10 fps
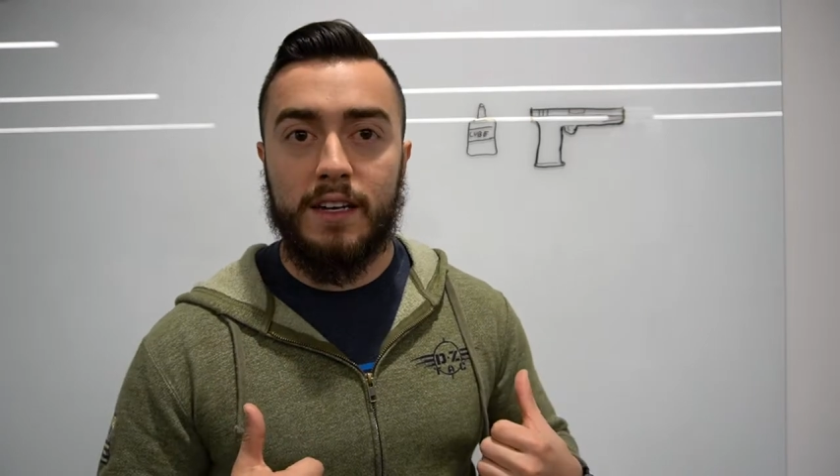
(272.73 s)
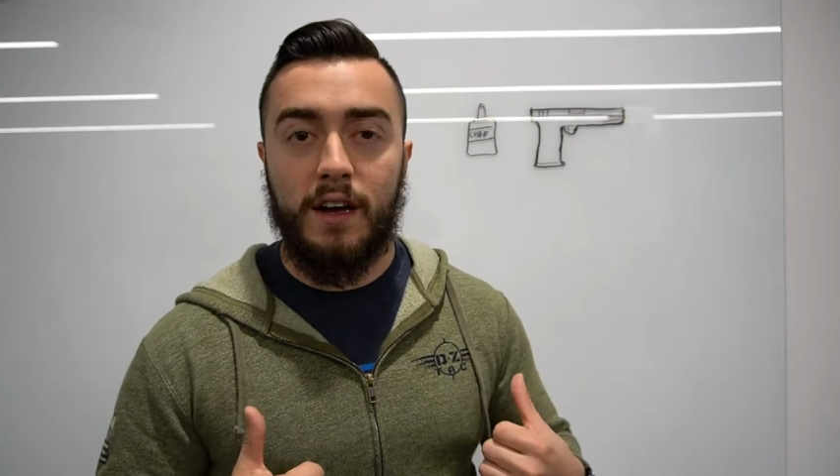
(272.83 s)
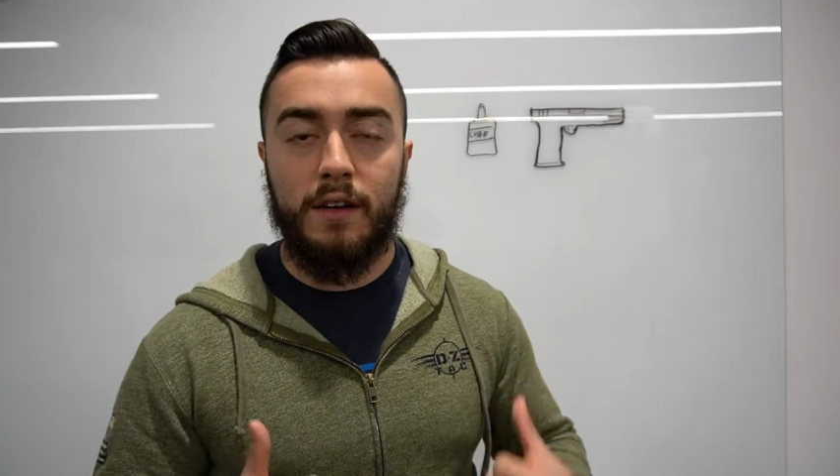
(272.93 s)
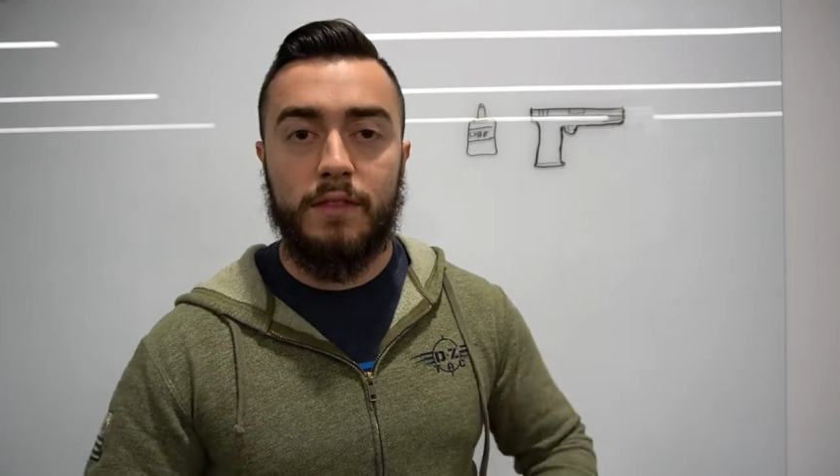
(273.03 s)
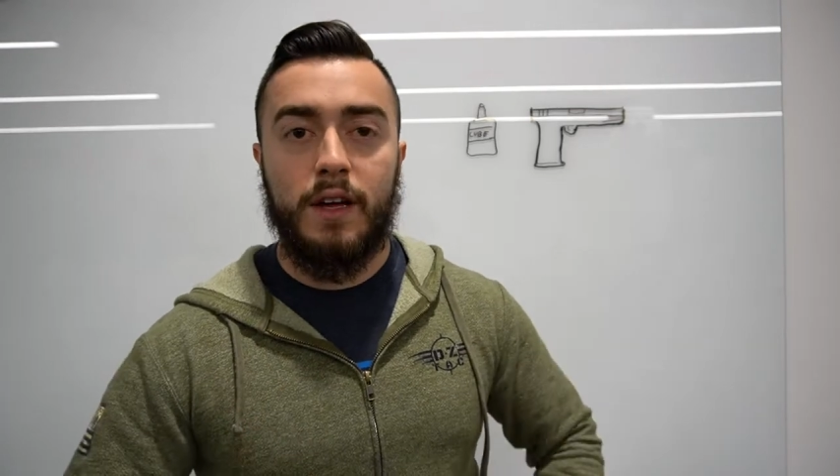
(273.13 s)

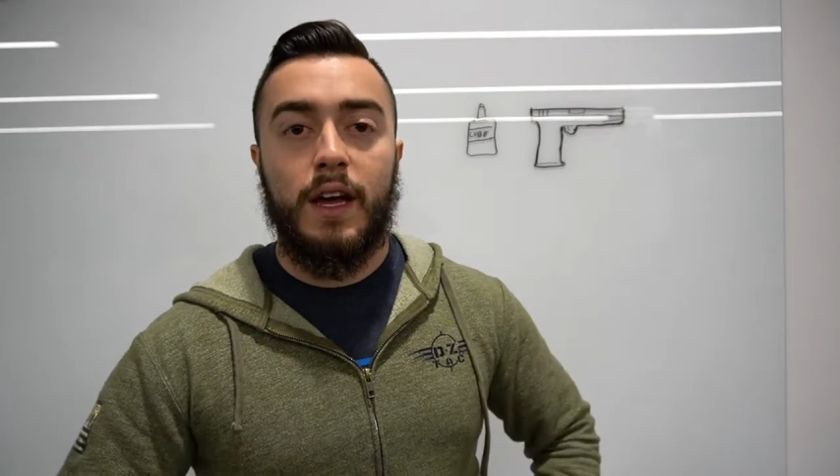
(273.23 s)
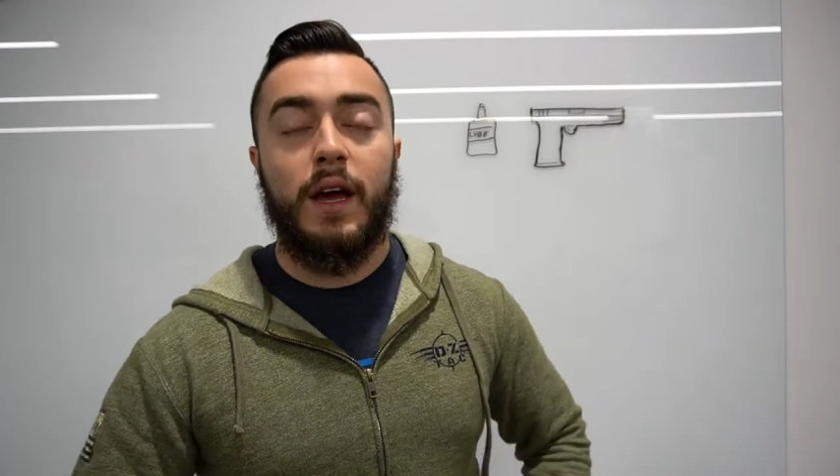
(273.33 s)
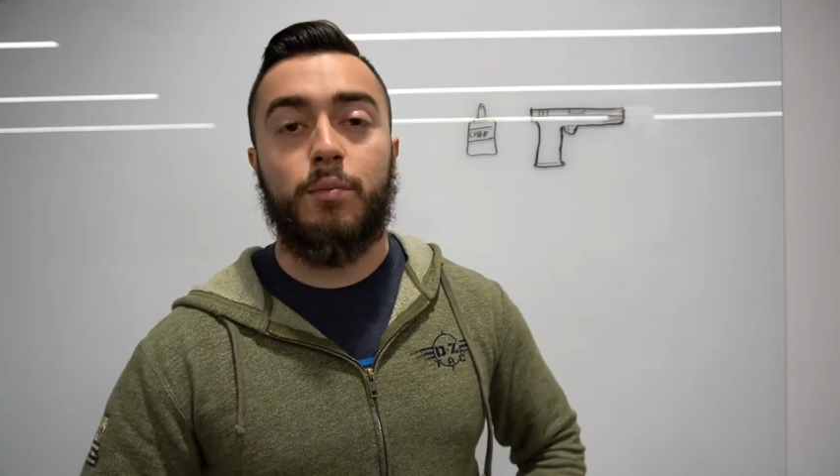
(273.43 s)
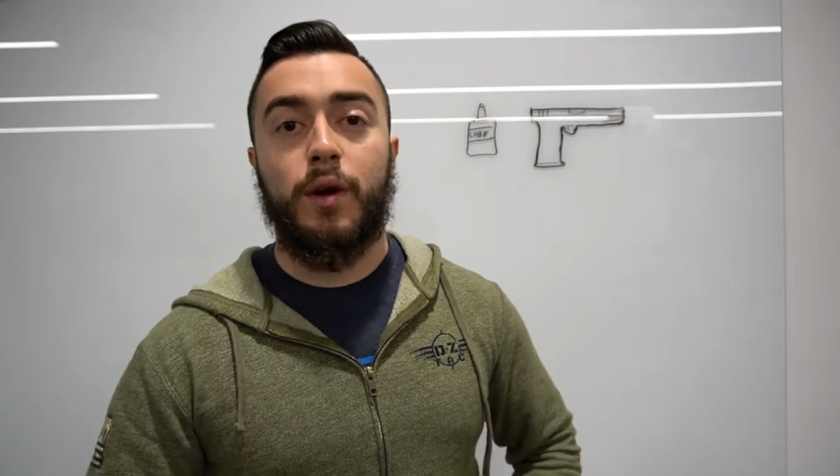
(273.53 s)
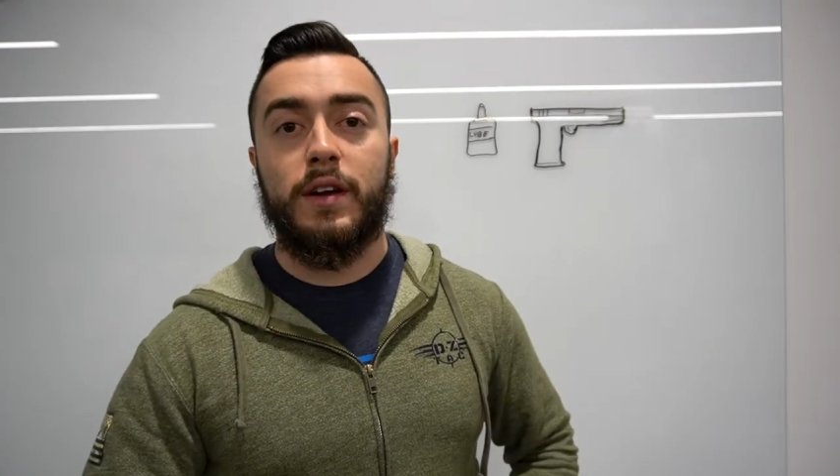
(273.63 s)
off
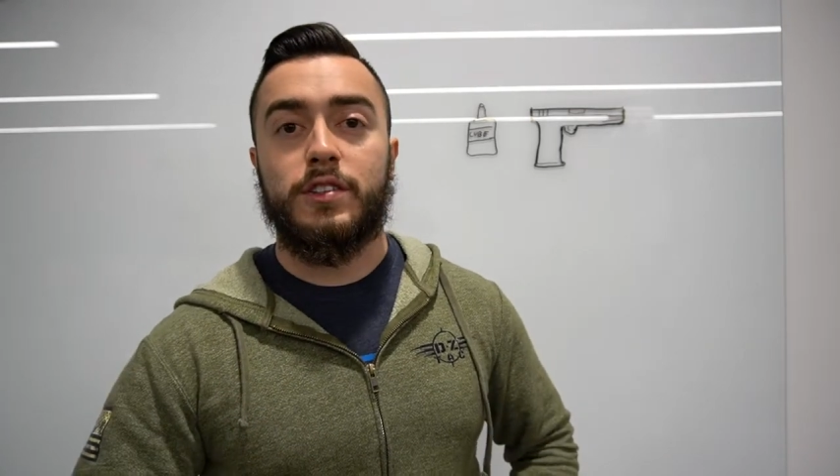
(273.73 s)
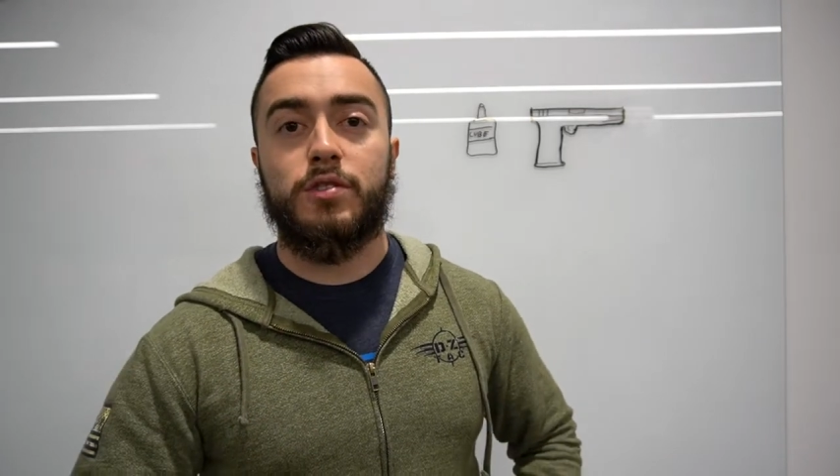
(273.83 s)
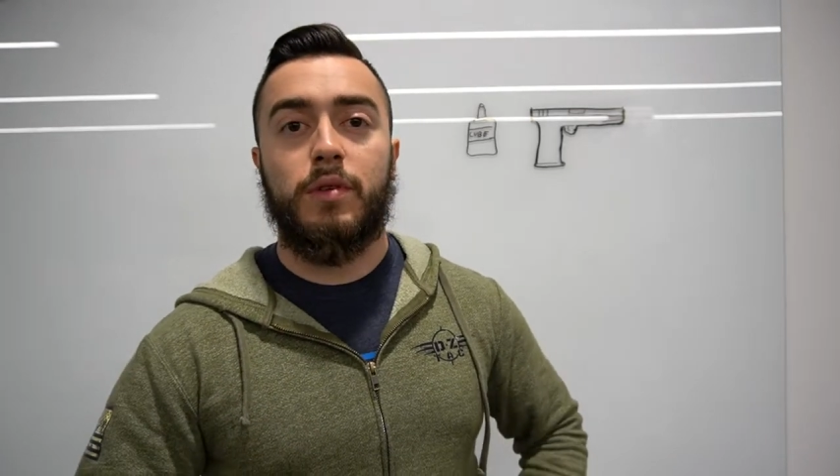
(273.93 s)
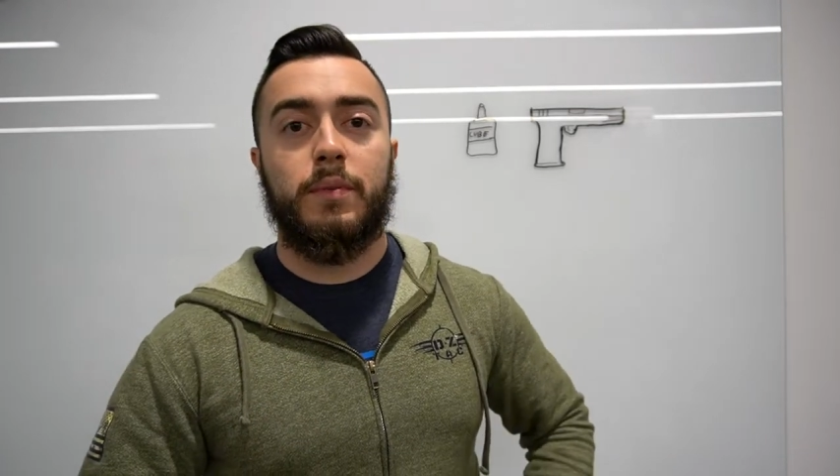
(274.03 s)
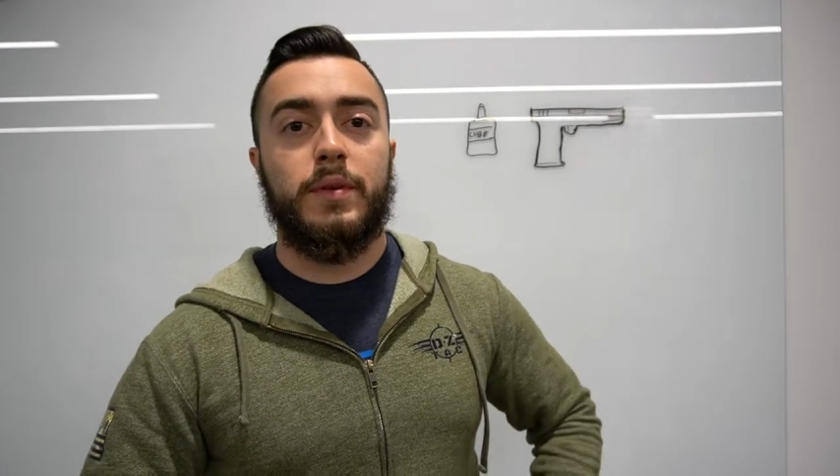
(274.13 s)
and brandish your
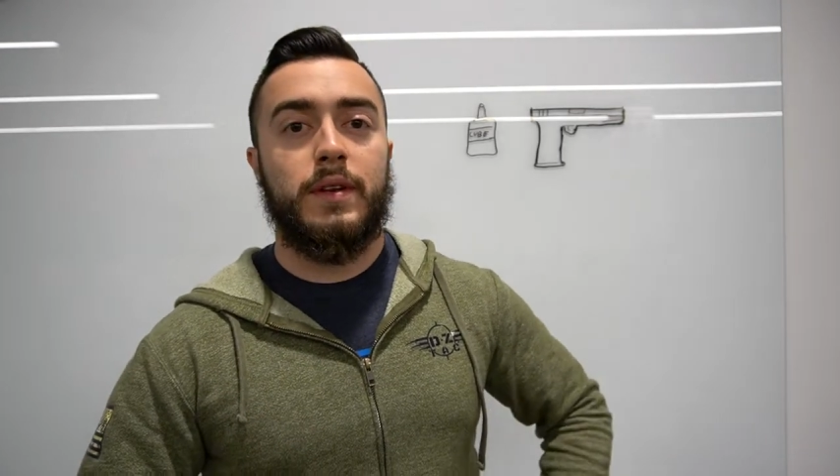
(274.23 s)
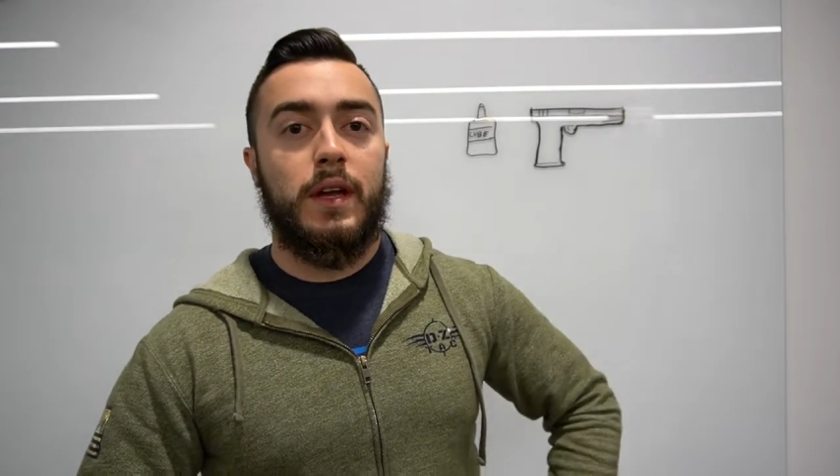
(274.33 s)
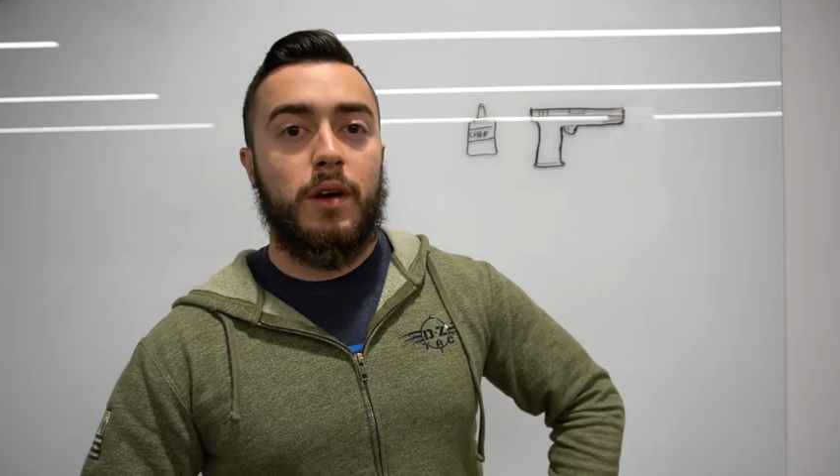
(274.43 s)
weapon,